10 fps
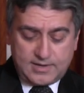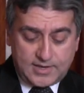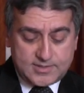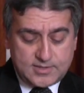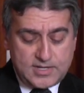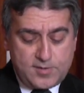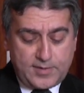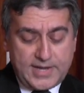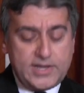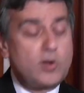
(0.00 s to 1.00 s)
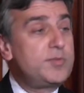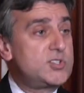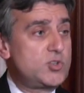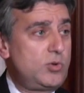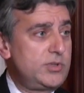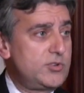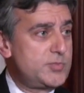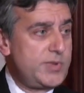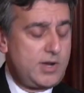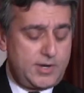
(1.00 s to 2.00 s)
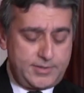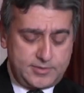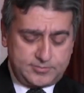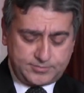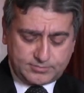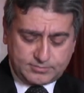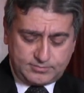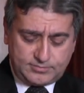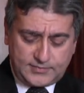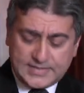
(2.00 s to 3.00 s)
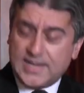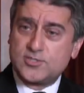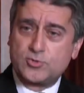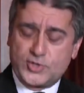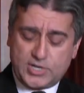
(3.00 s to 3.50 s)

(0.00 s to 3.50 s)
not to leave any of its soldiers behind. As to